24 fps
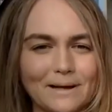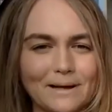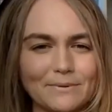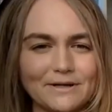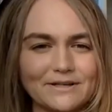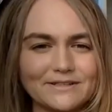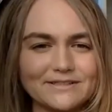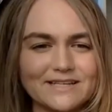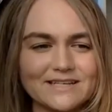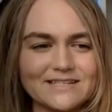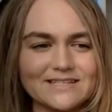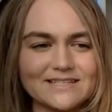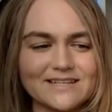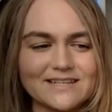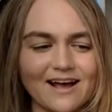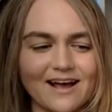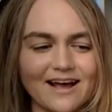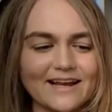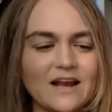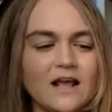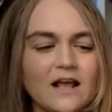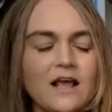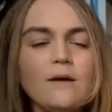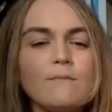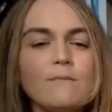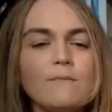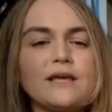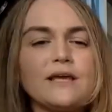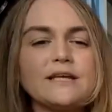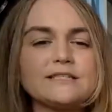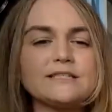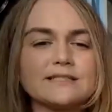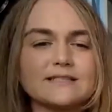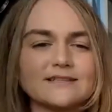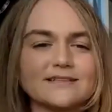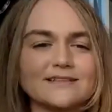Like, design
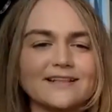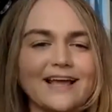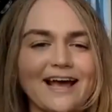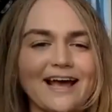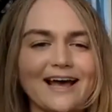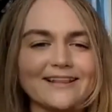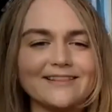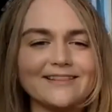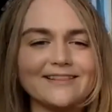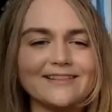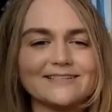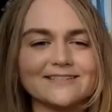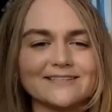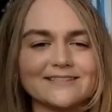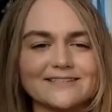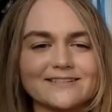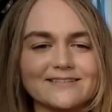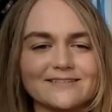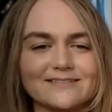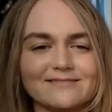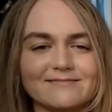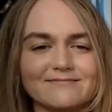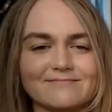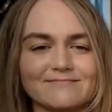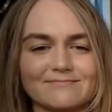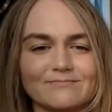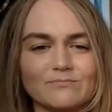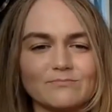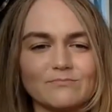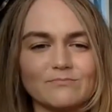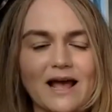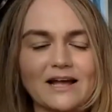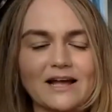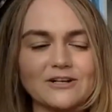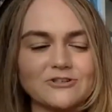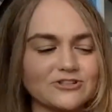because they had these
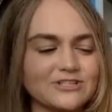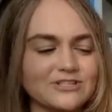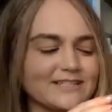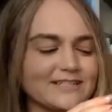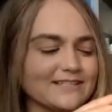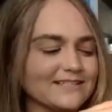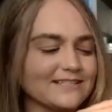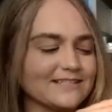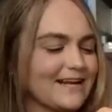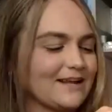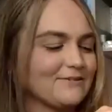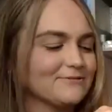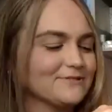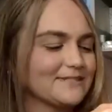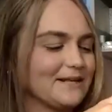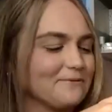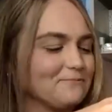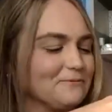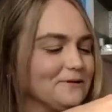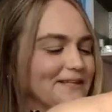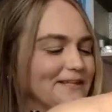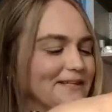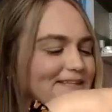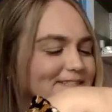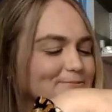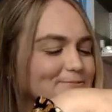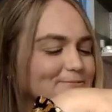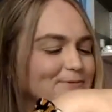mattresses, and I was like, well, this